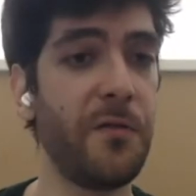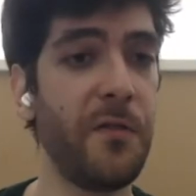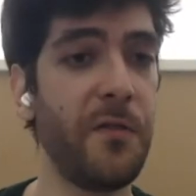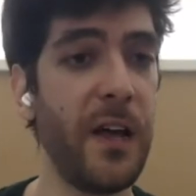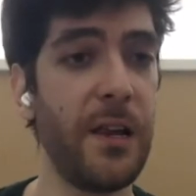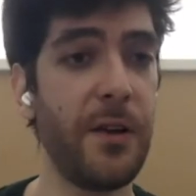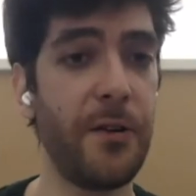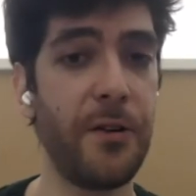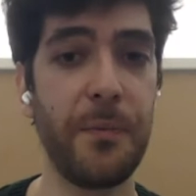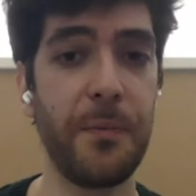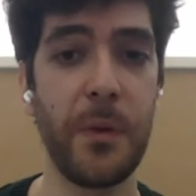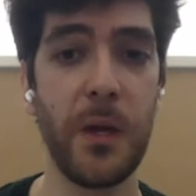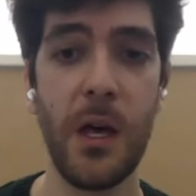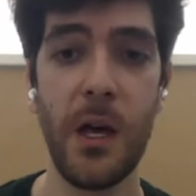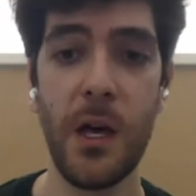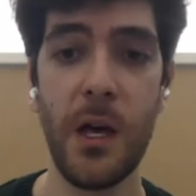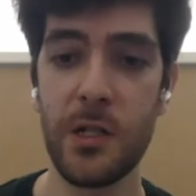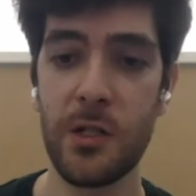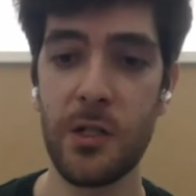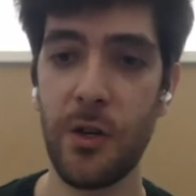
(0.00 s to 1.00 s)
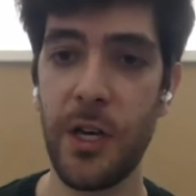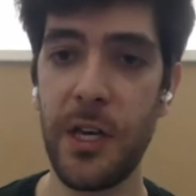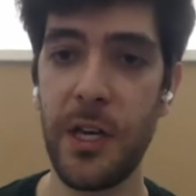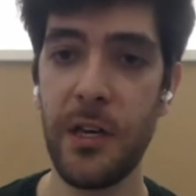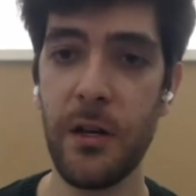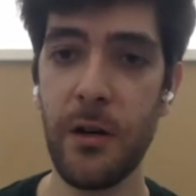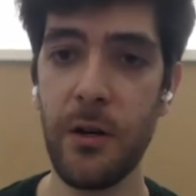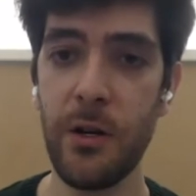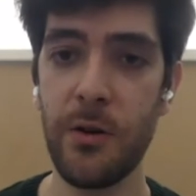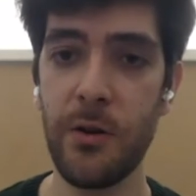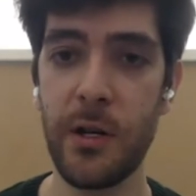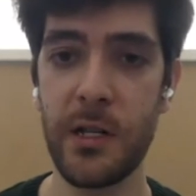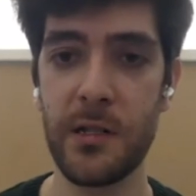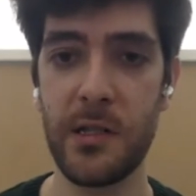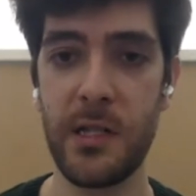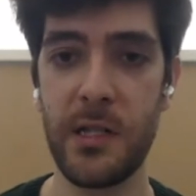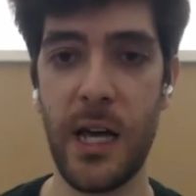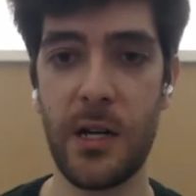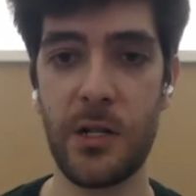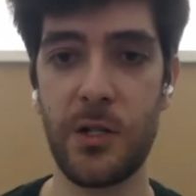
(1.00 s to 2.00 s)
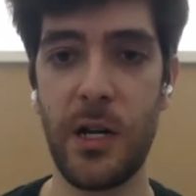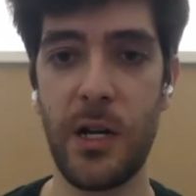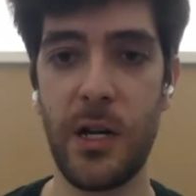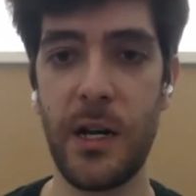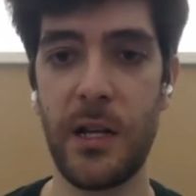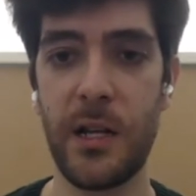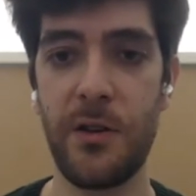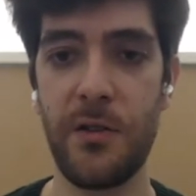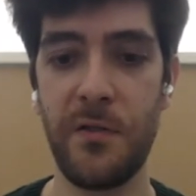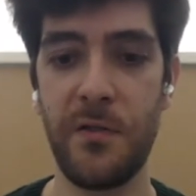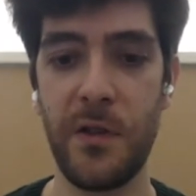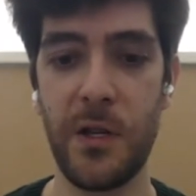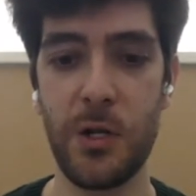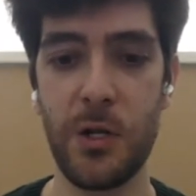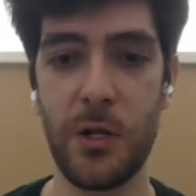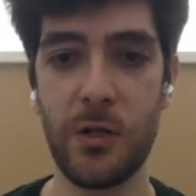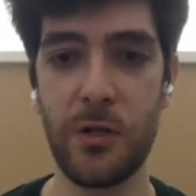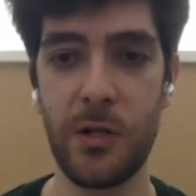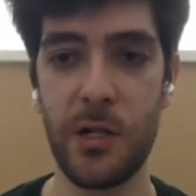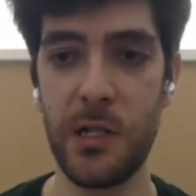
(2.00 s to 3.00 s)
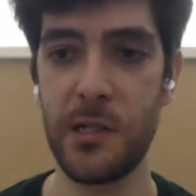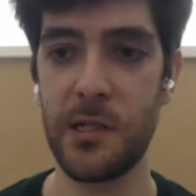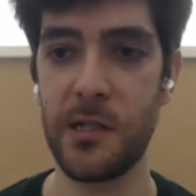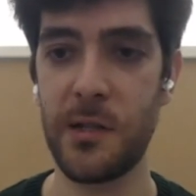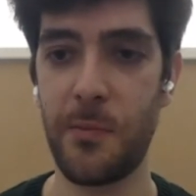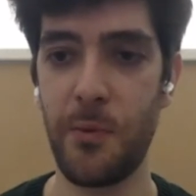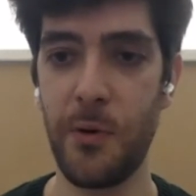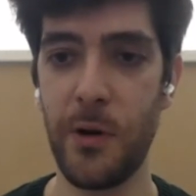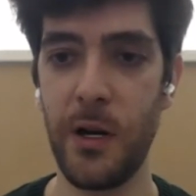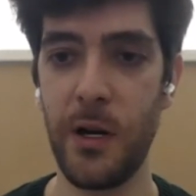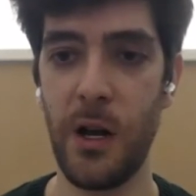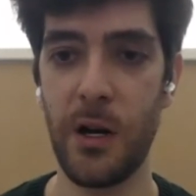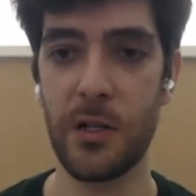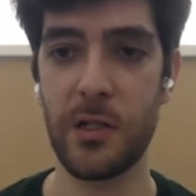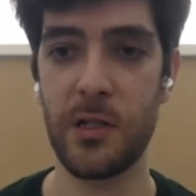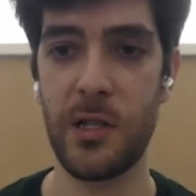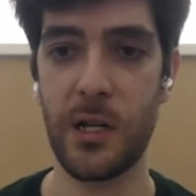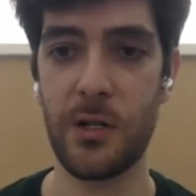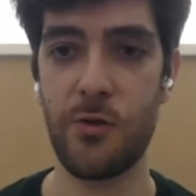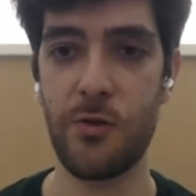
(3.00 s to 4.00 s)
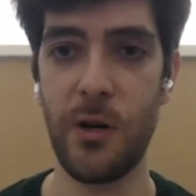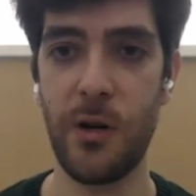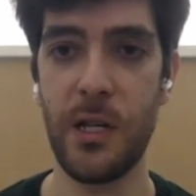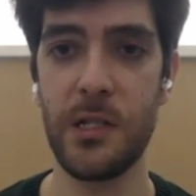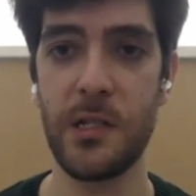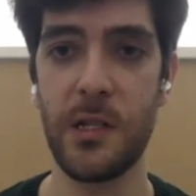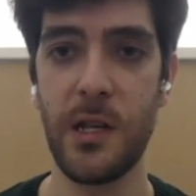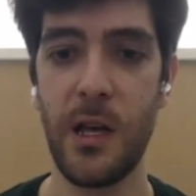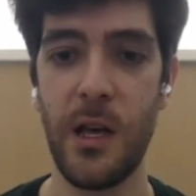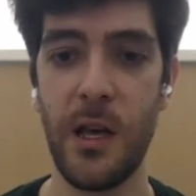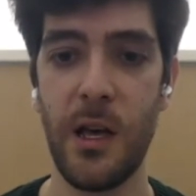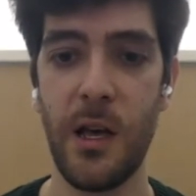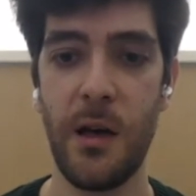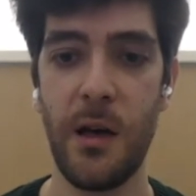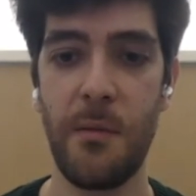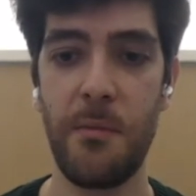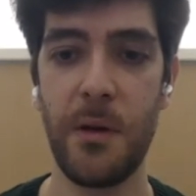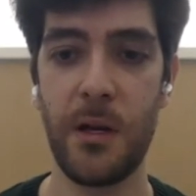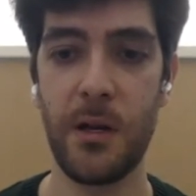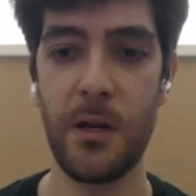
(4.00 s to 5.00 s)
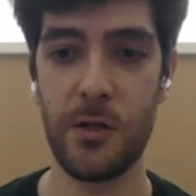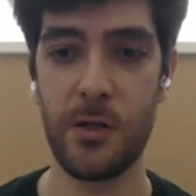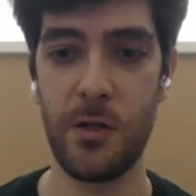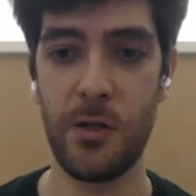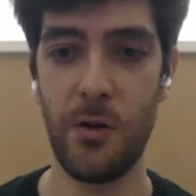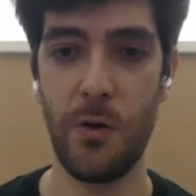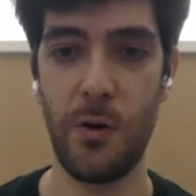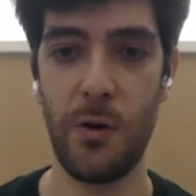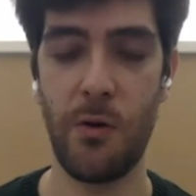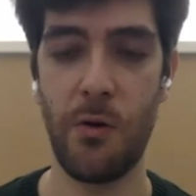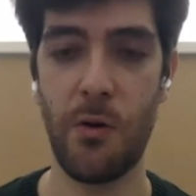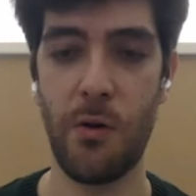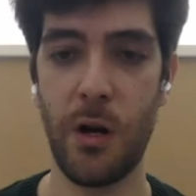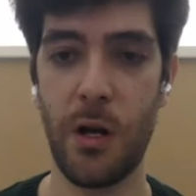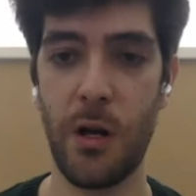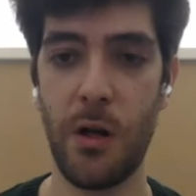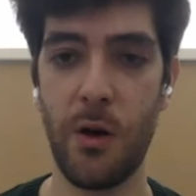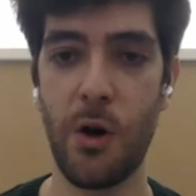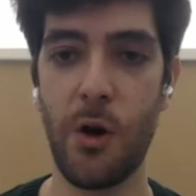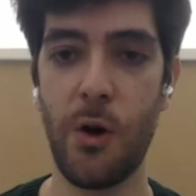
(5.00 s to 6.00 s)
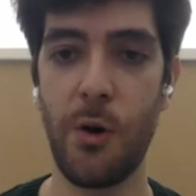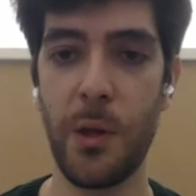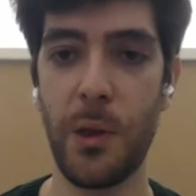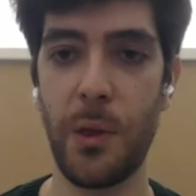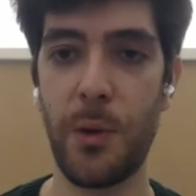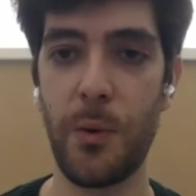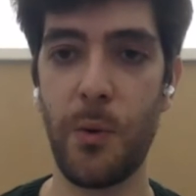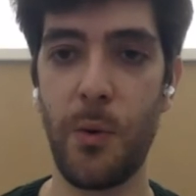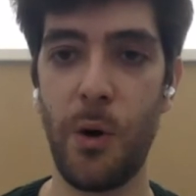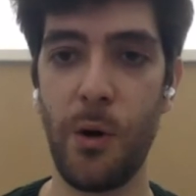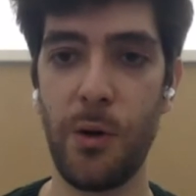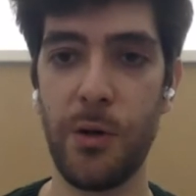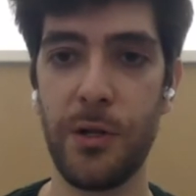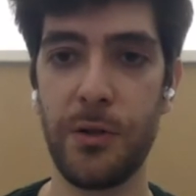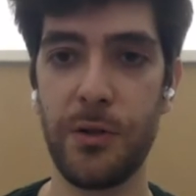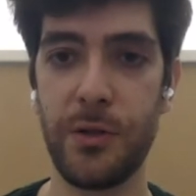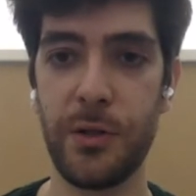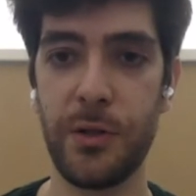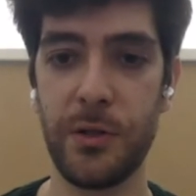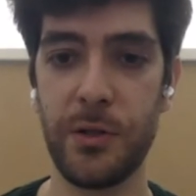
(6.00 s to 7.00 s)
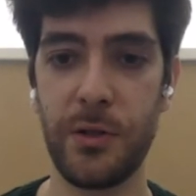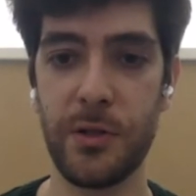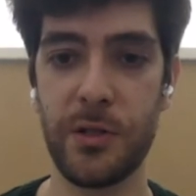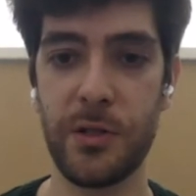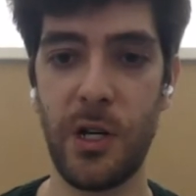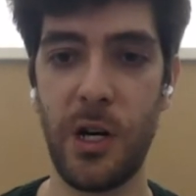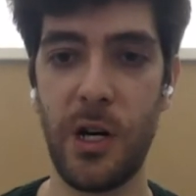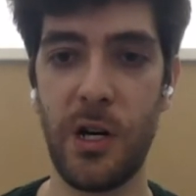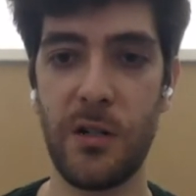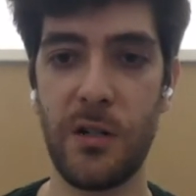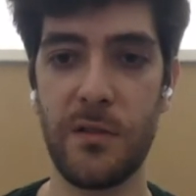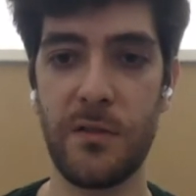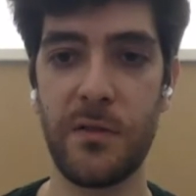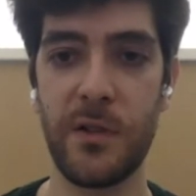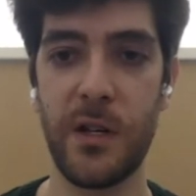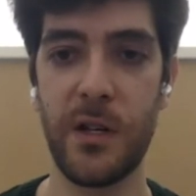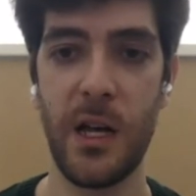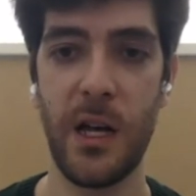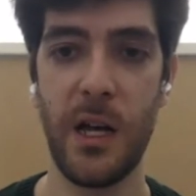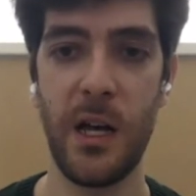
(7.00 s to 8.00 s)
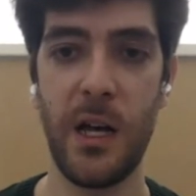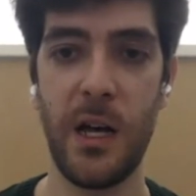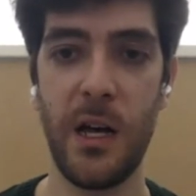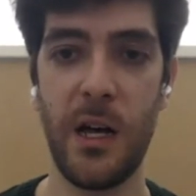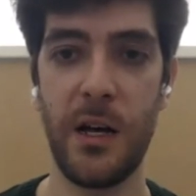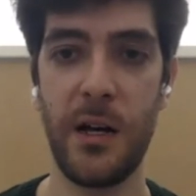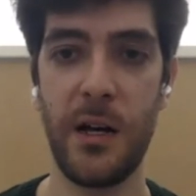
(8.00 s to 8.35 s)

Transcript: get your failure. So here you can see actually another feature. So this is a pretty long stack trace, because you're going through all the internals of